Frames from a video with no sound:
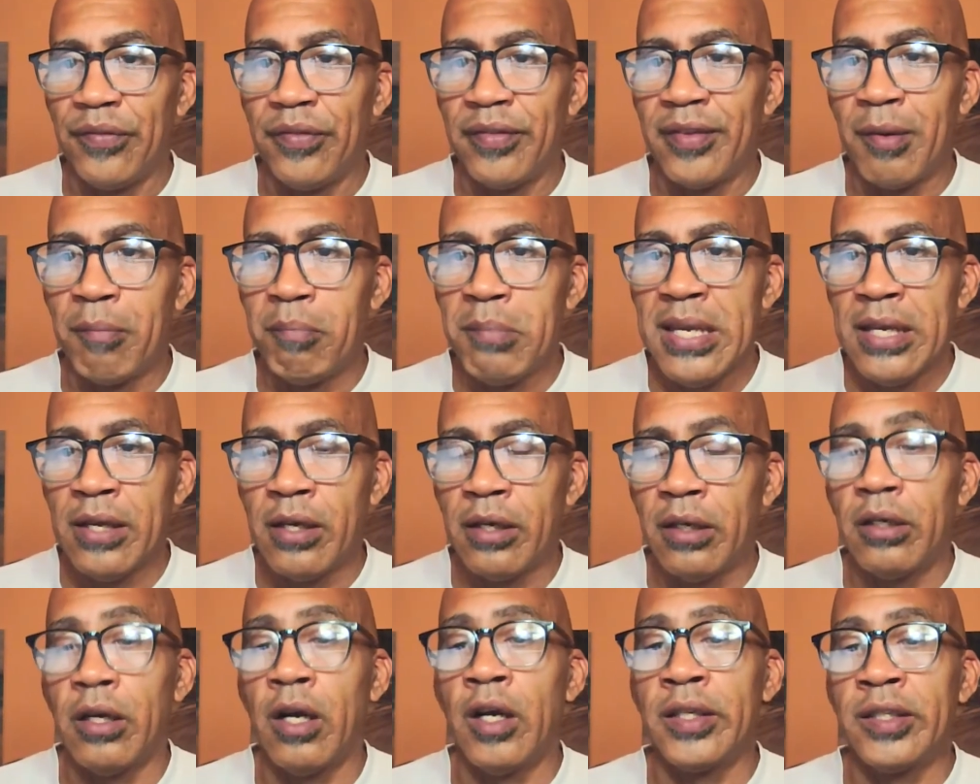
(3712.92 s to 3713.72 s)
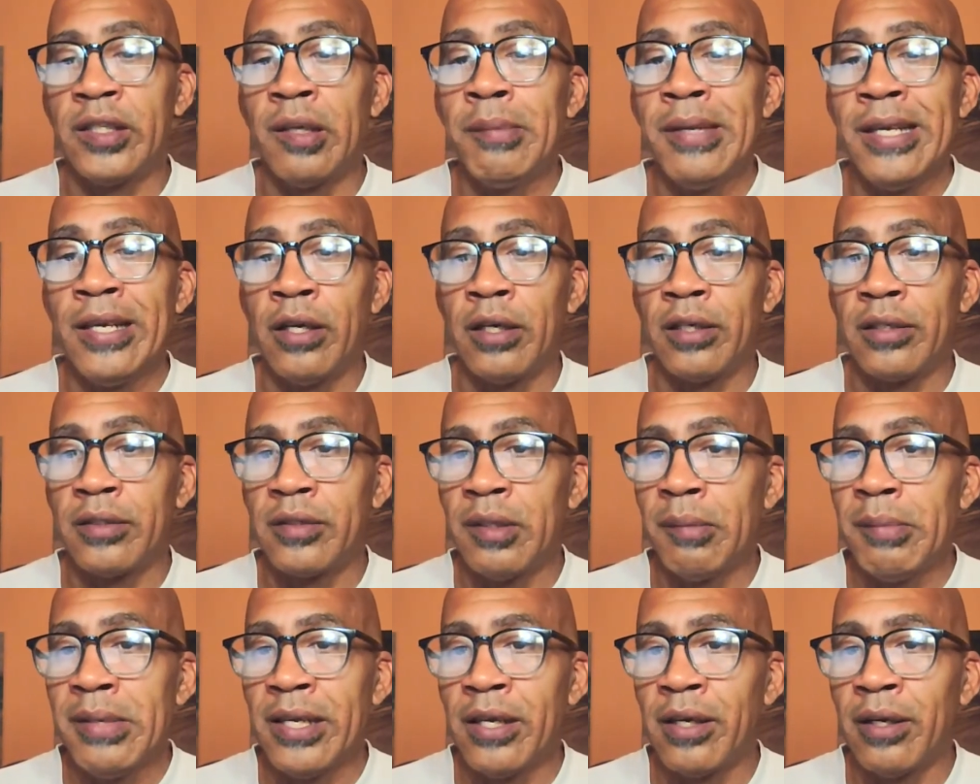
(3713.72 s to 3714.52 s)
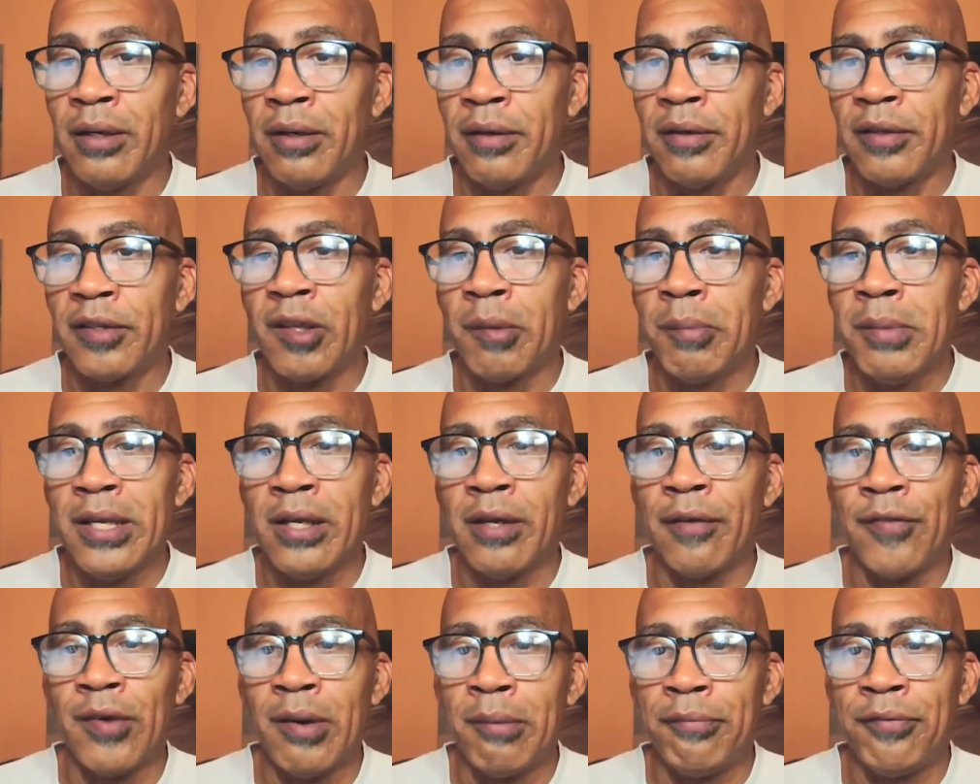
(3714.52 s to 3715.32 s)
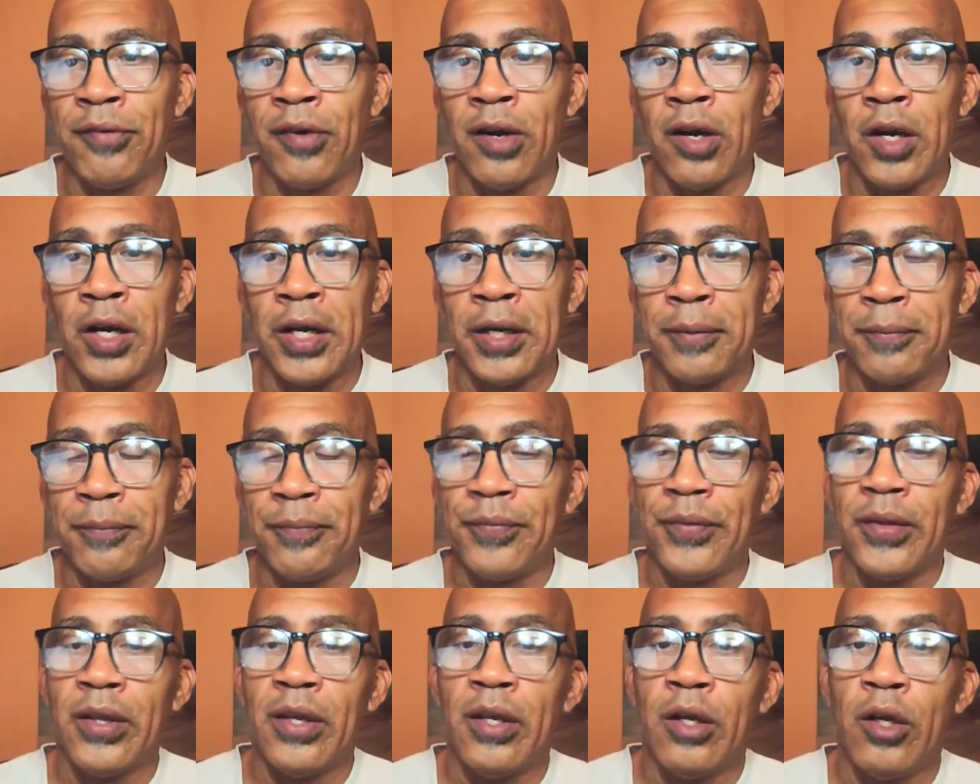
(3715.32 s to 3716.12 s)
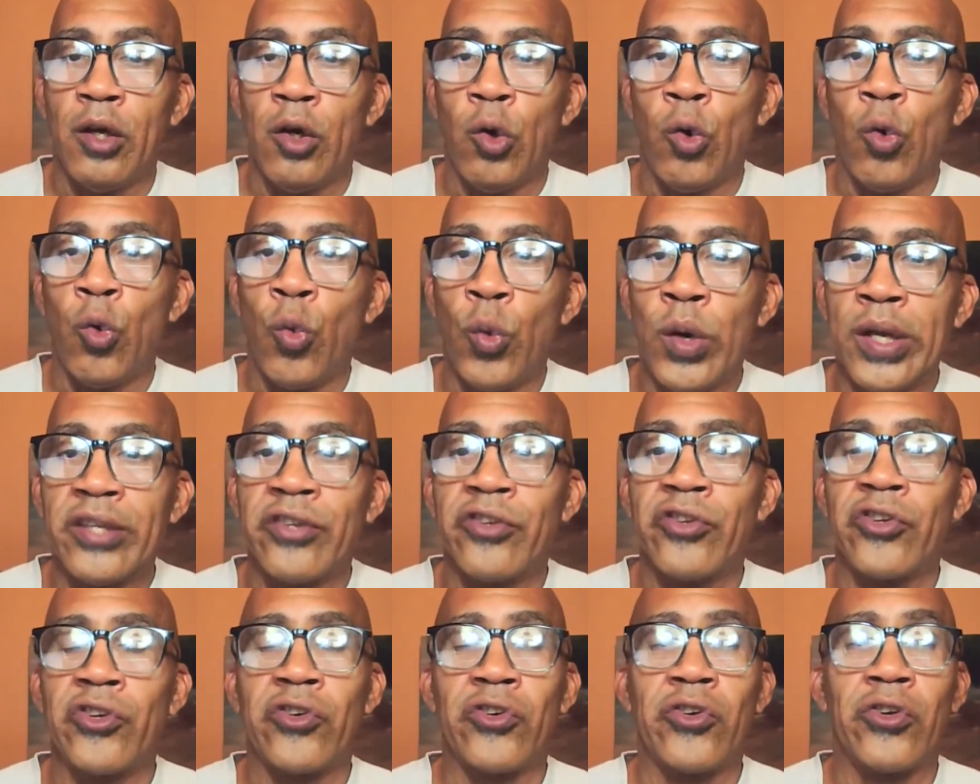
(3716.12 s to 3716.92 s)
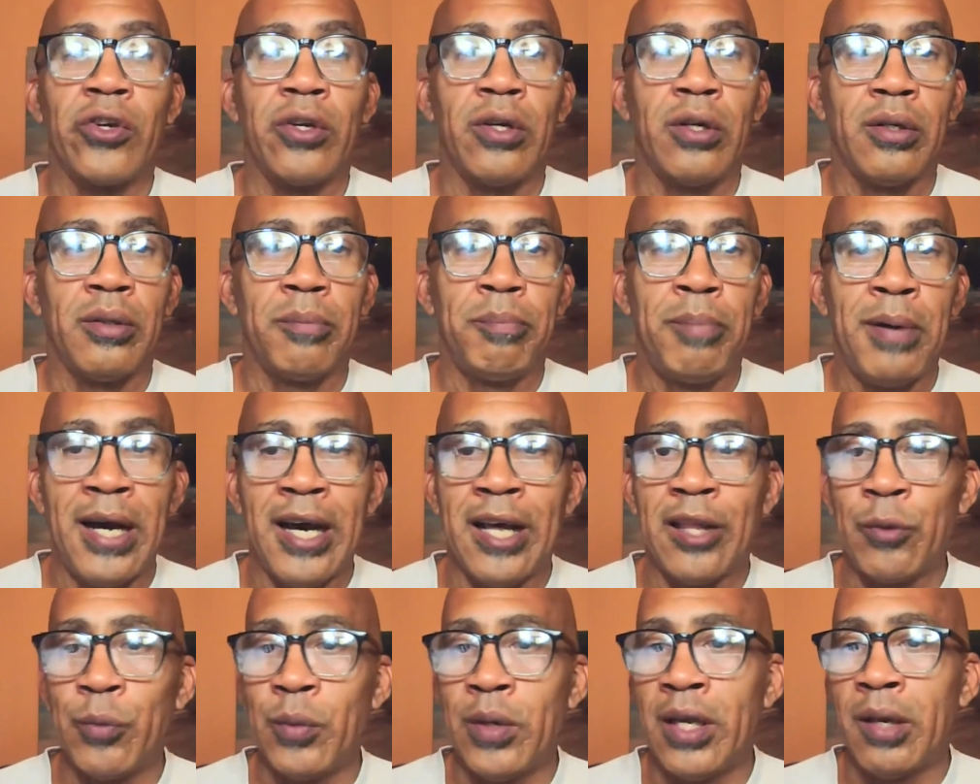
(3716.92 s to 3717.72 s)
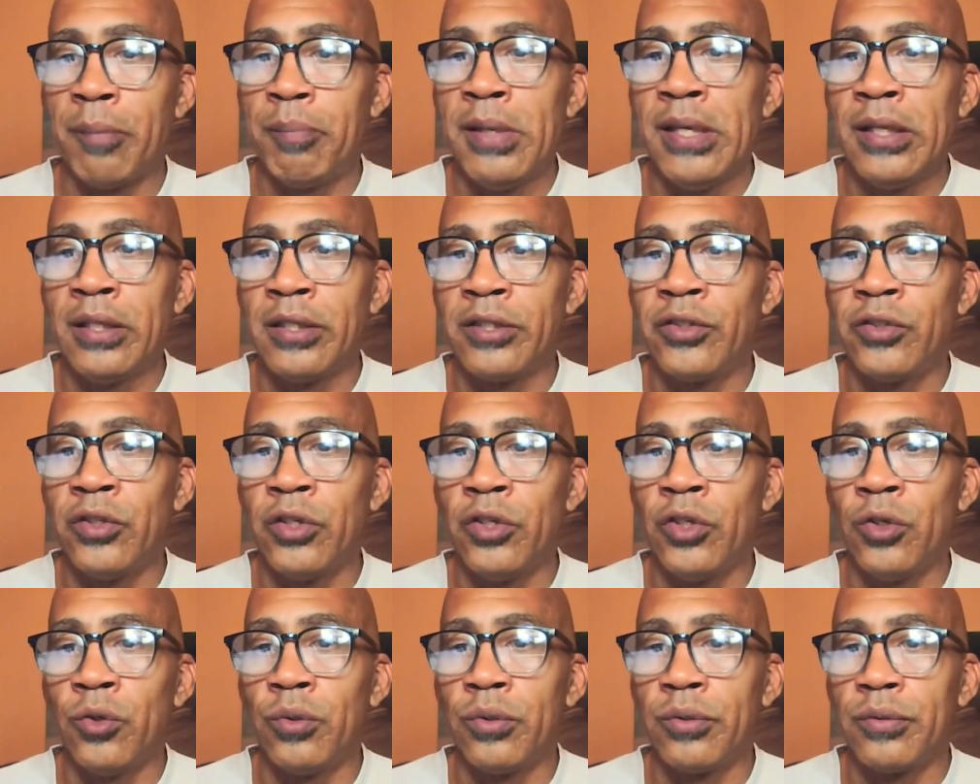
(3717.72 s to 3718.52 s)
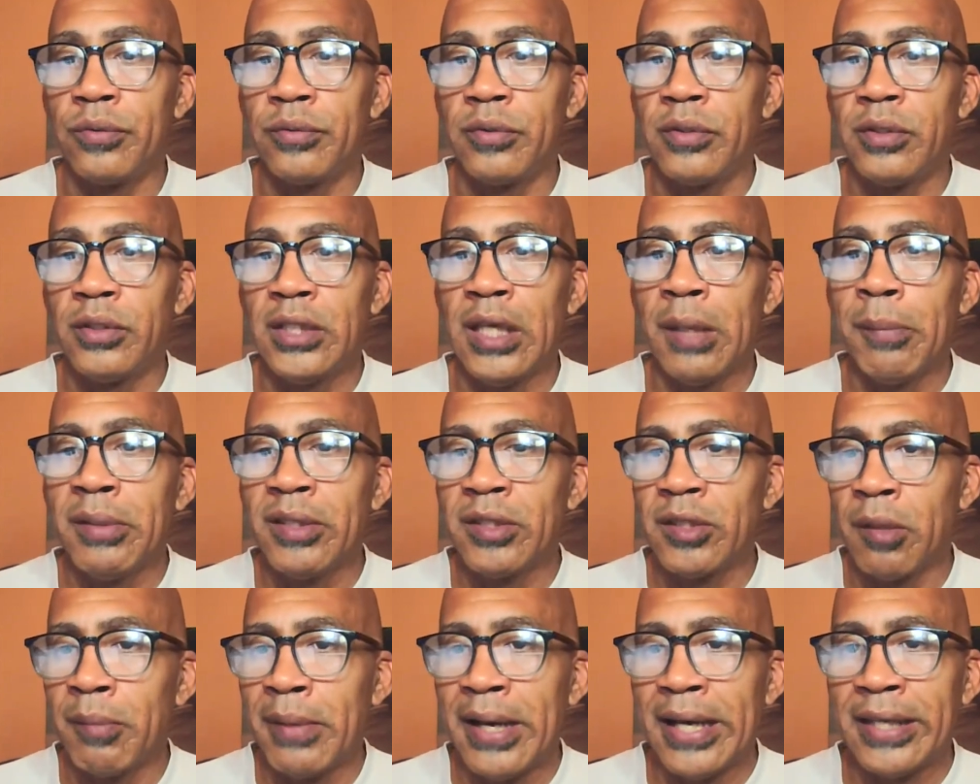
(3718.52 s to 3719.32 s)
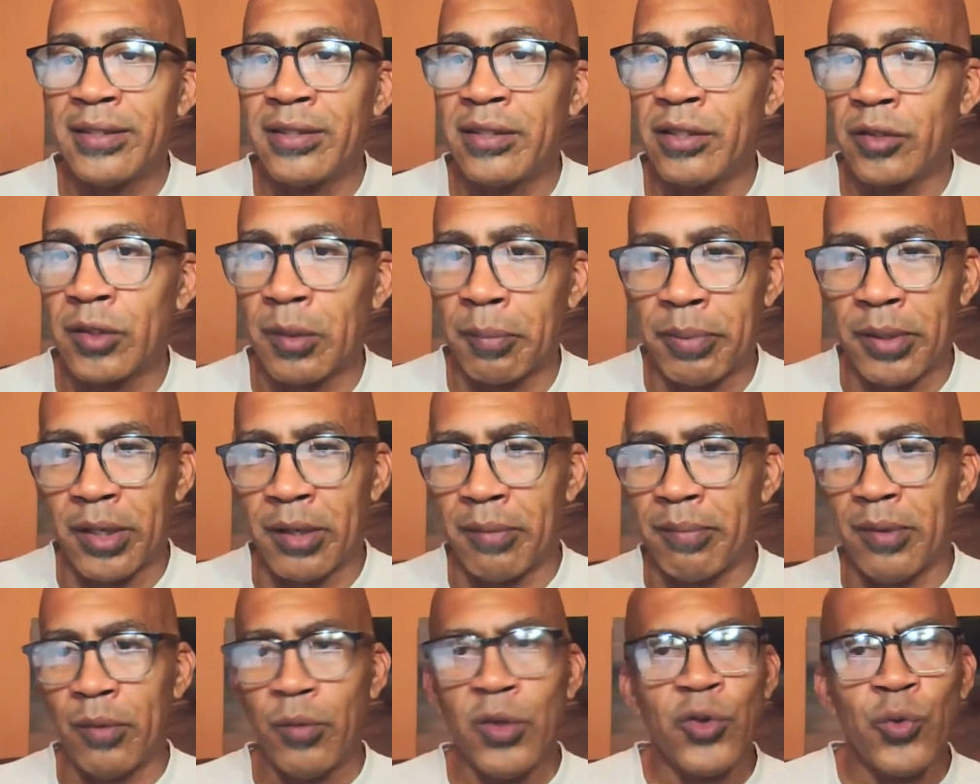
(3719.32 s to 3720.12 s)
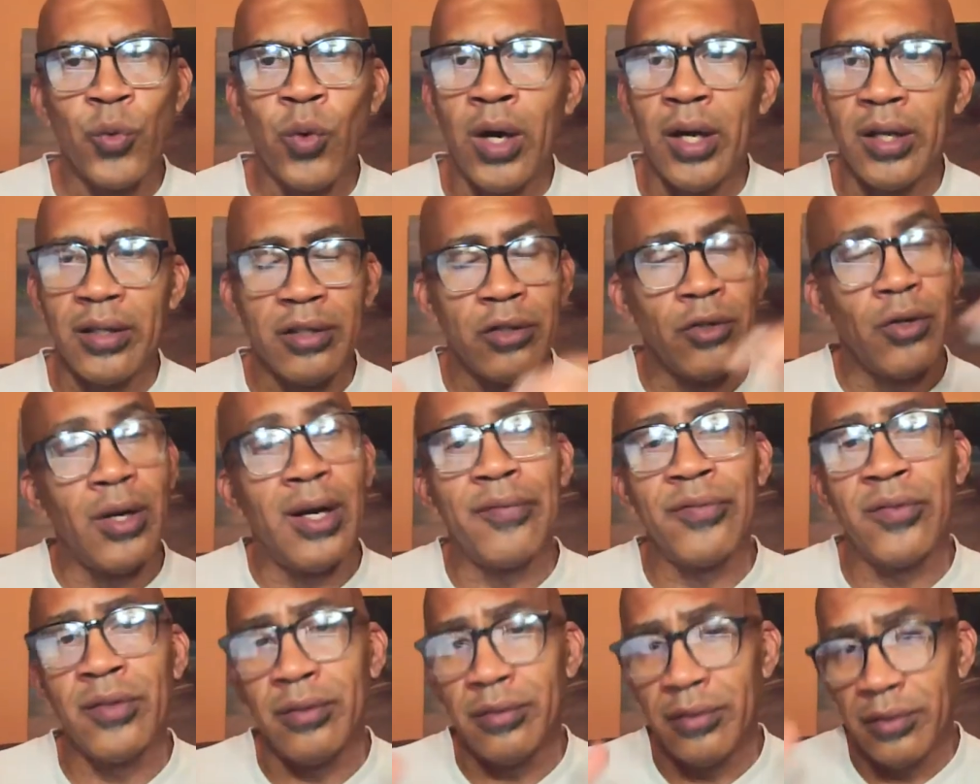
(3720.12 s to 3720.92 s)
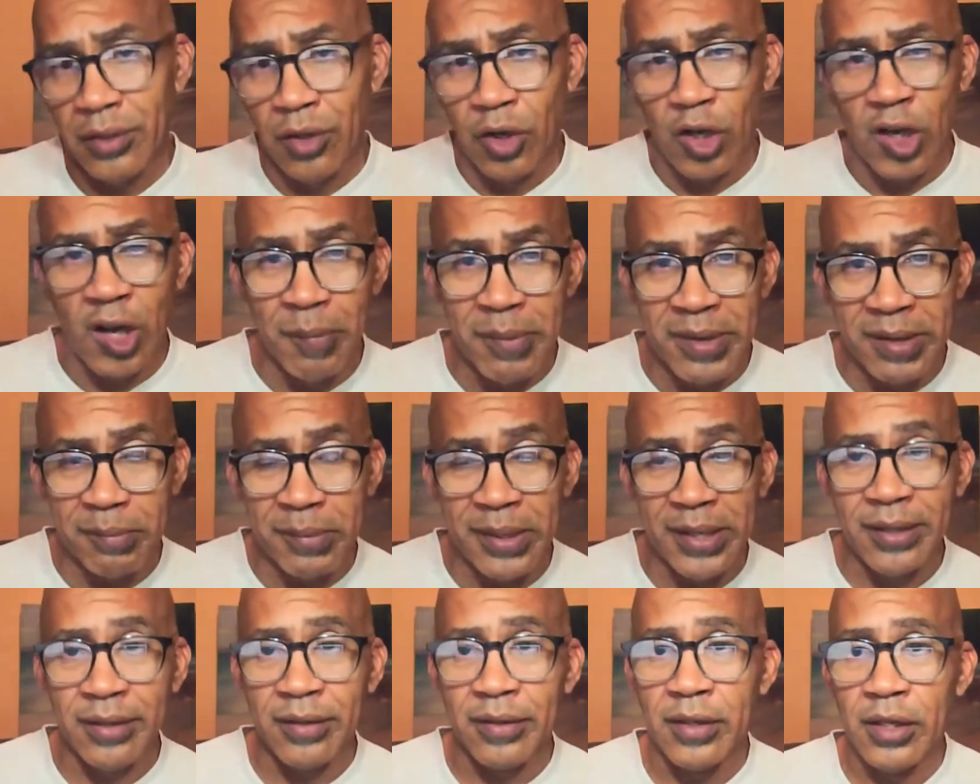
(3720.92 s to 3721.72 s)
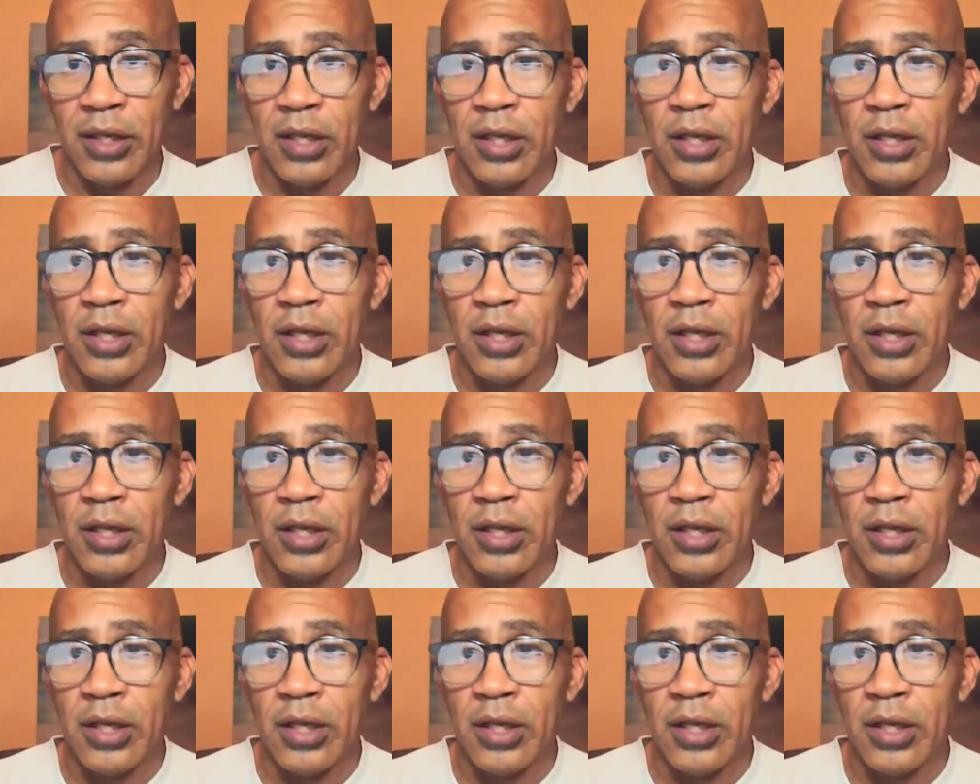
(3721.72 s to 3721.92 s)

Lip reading: Tamika, all right, Tamika from foreign. Which pathway appeals to you? Give me some answers up here, man. Which one? You don't have to, no commitment.